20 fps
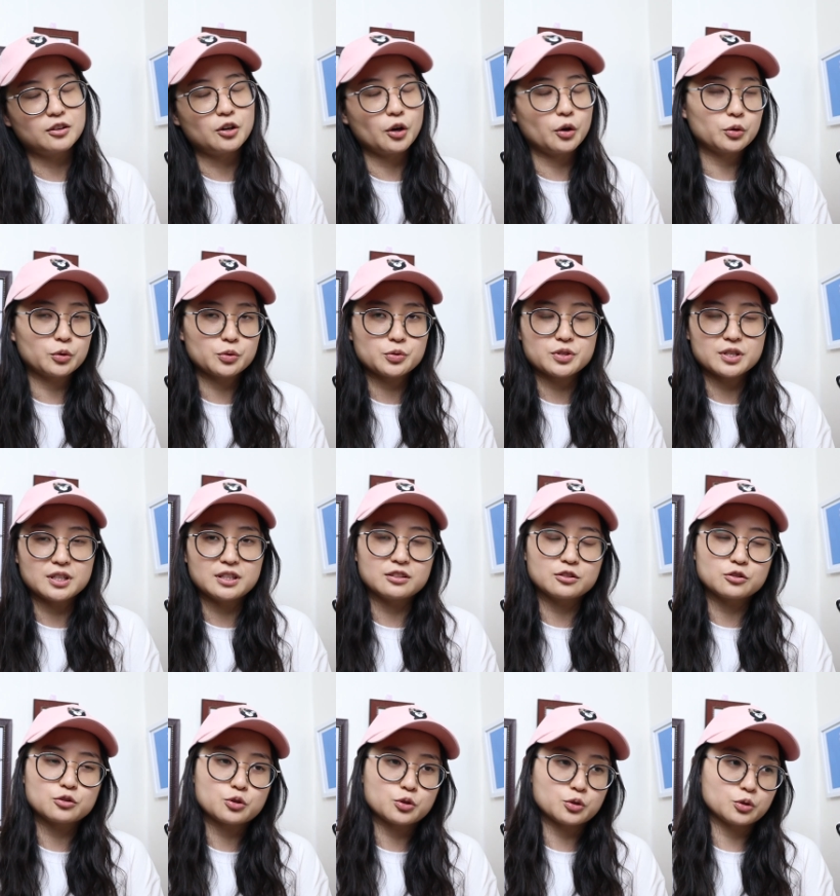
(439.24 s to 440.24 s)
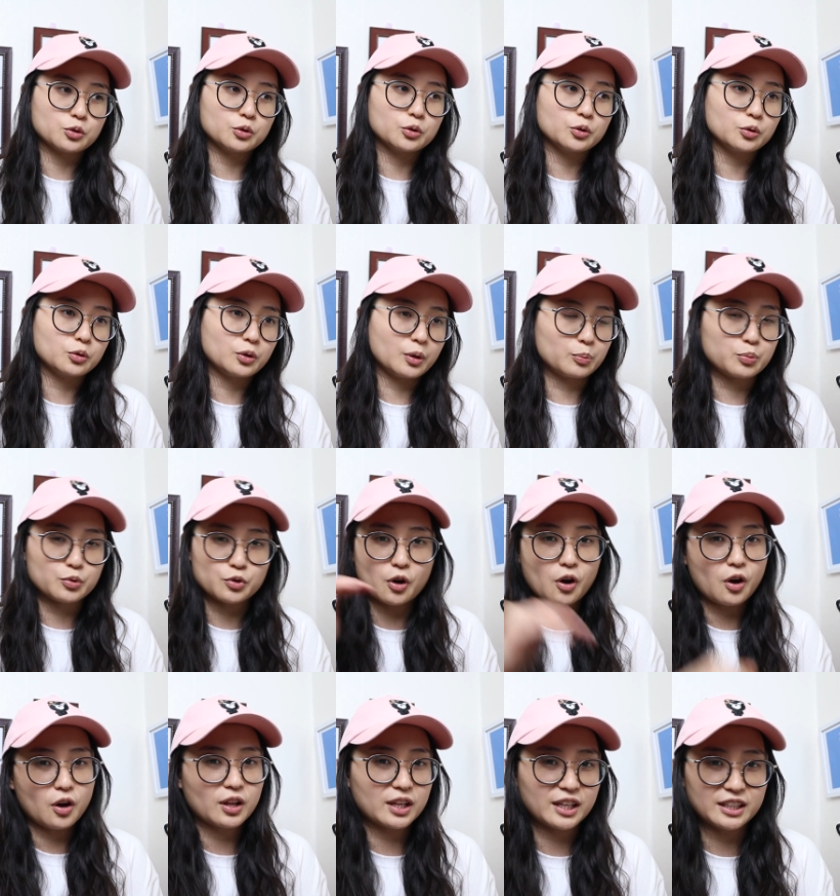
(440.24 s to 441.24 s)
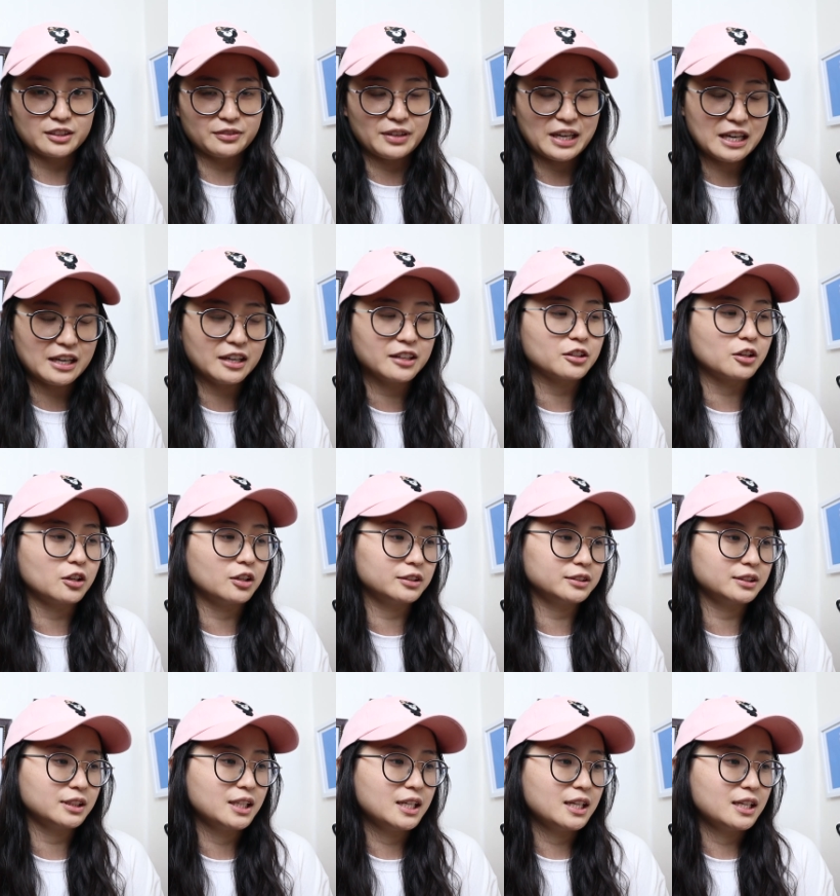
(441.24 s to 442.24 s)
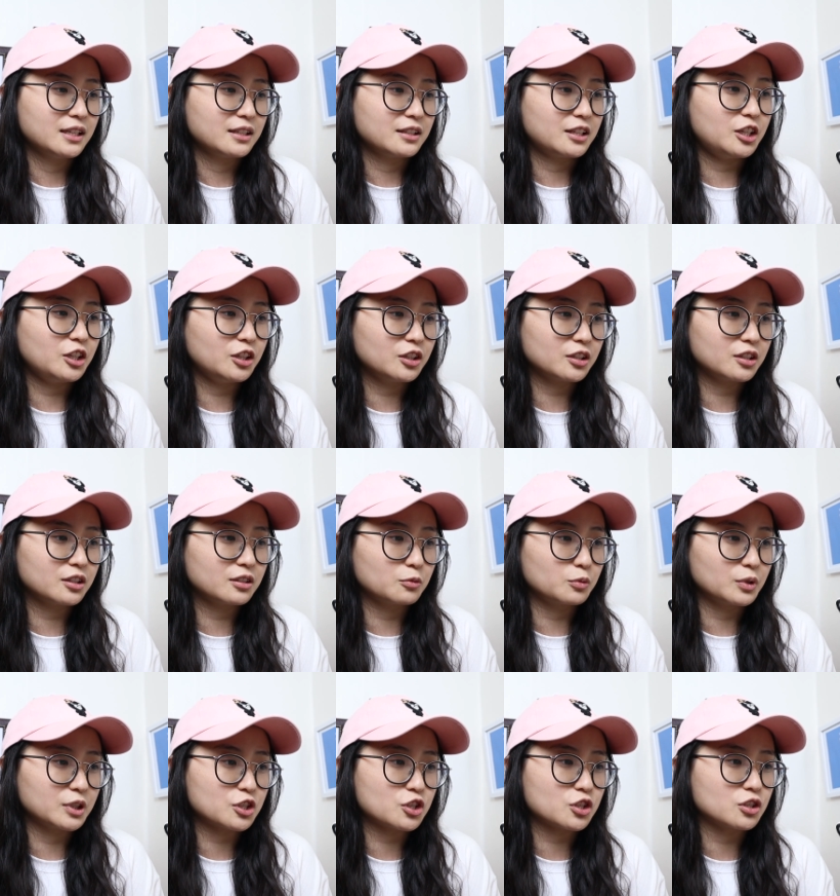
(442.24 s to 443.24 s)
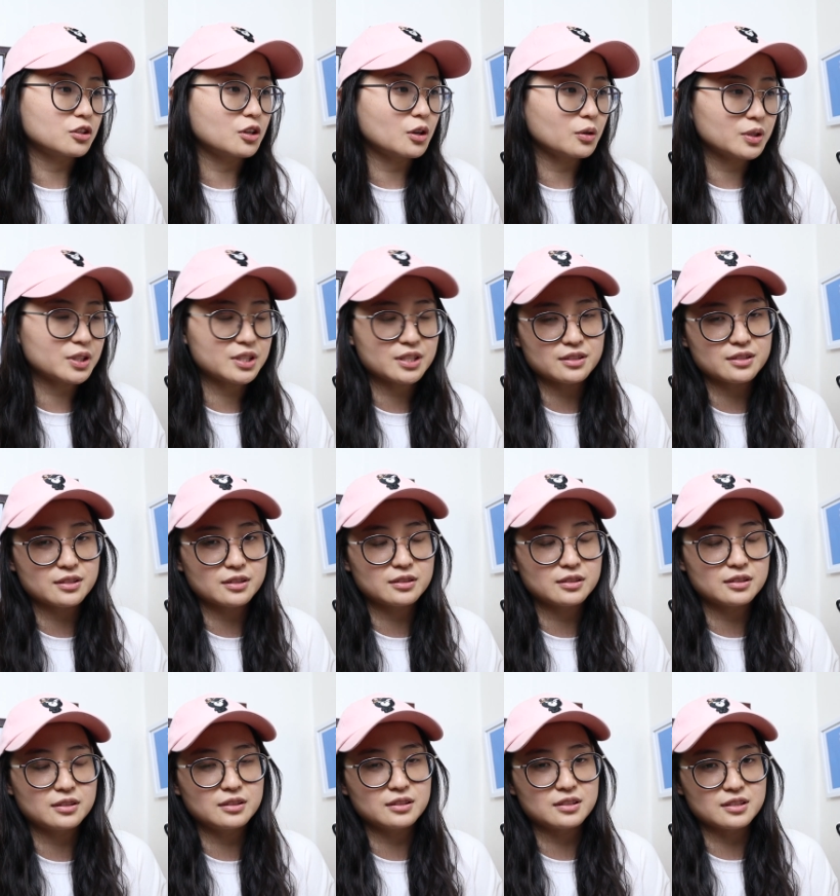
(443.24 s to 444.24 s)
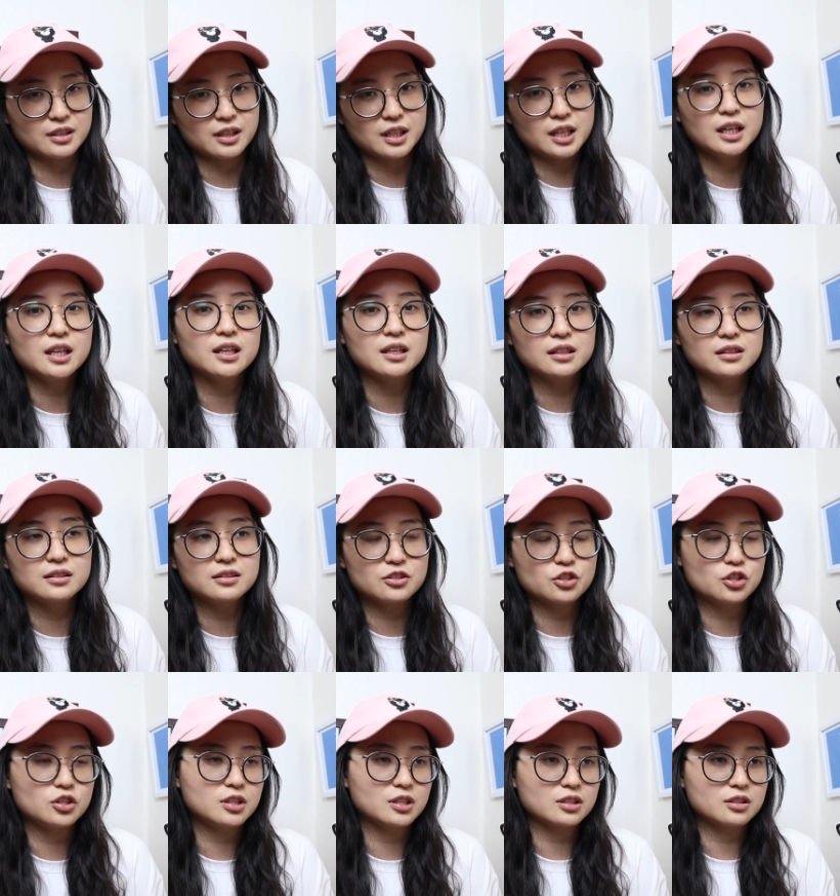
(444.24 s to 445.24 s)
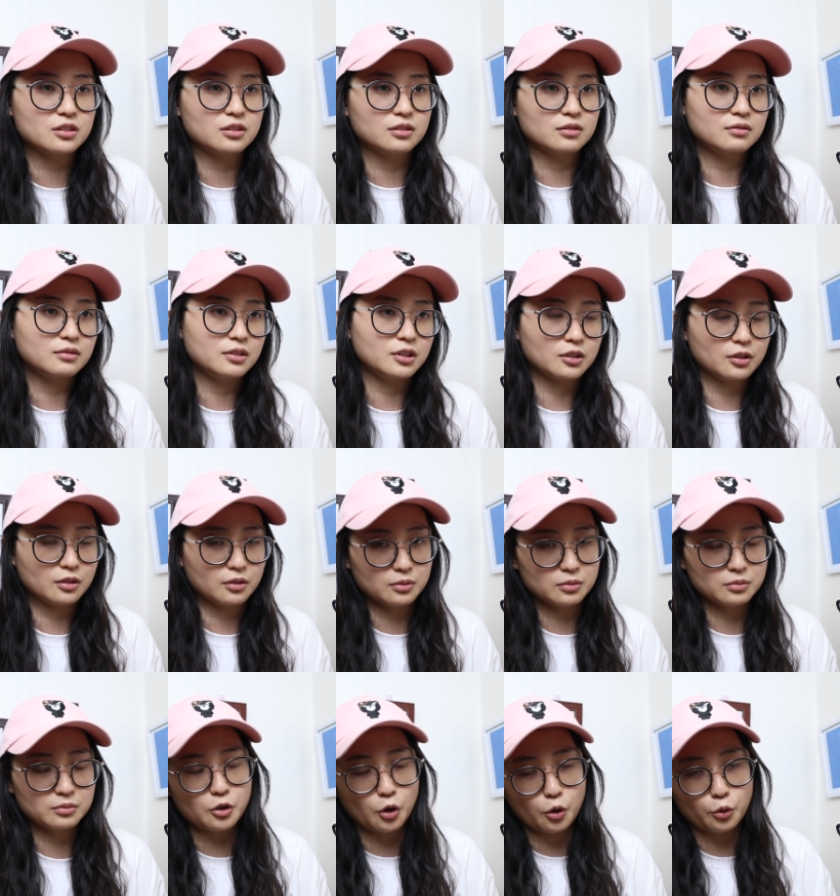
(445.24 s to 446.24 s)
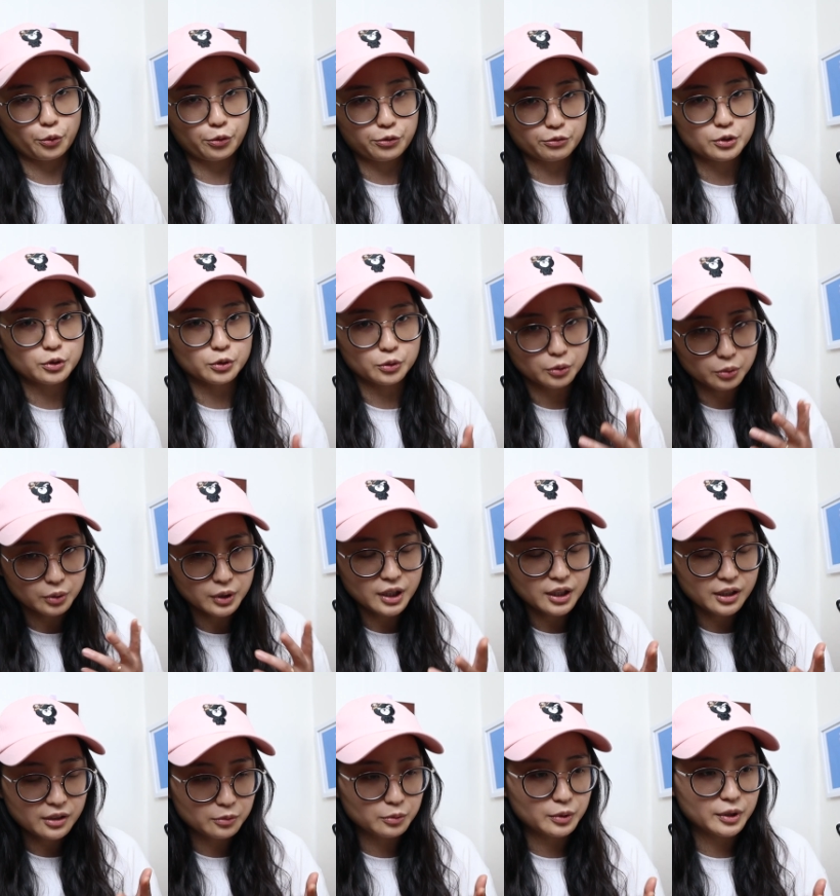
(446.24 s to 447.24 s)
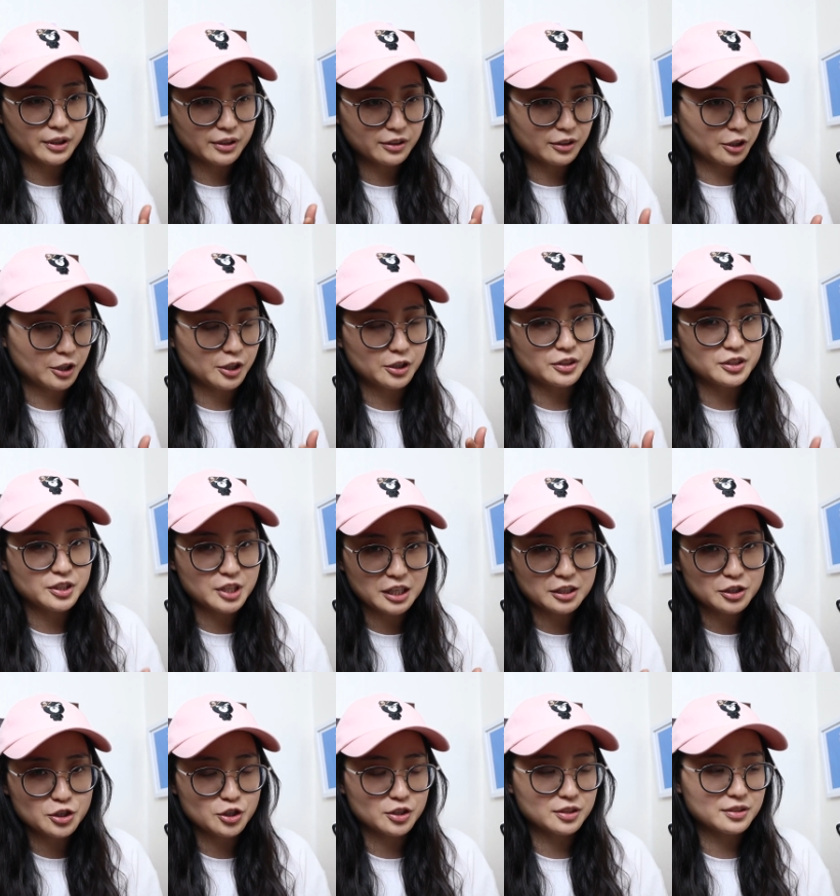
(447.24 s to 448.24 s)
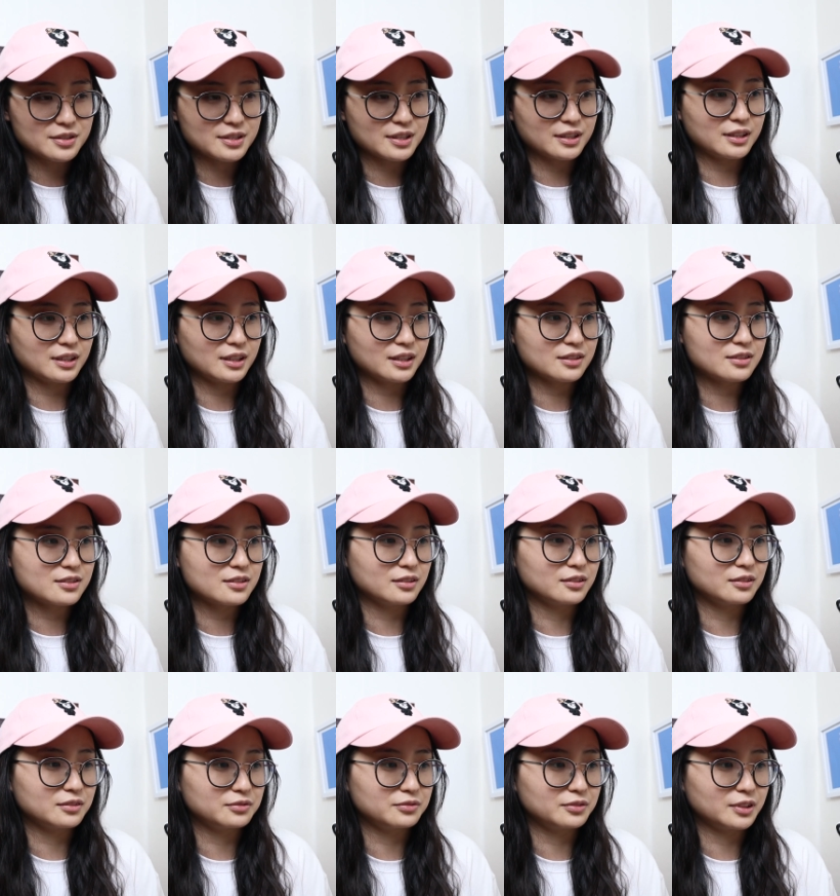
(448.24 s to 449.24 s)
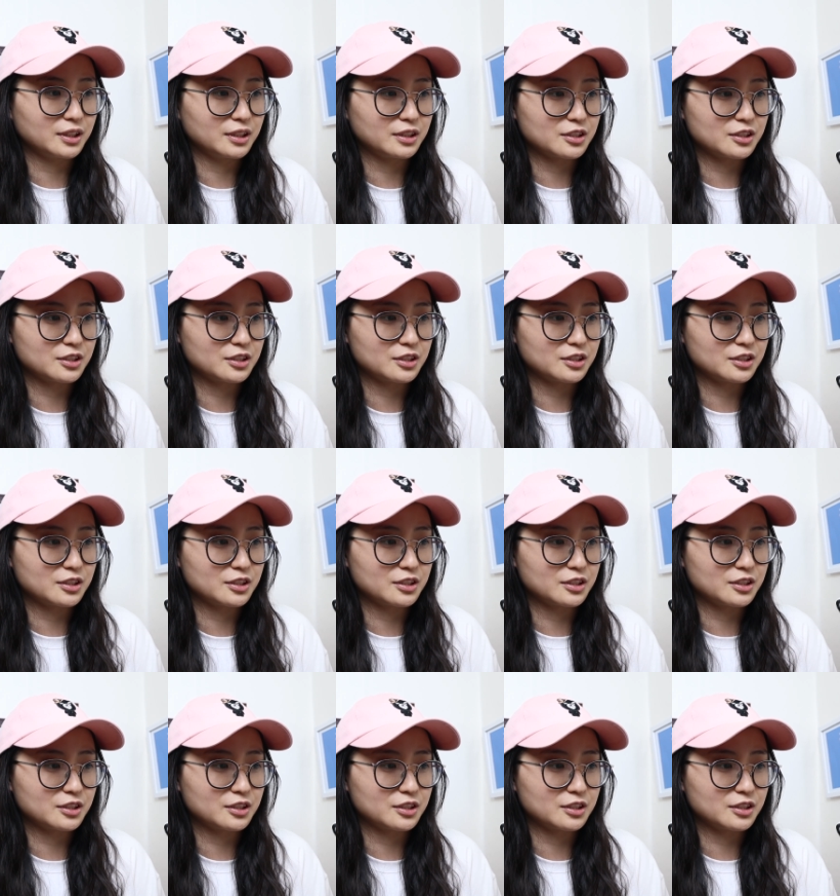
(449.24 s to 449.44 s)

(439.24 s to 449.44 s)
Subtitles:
goes into a brawl kind of head on, here, when she notices that it's a kid, she doesn't, you know, go through with her intentions, I guess, of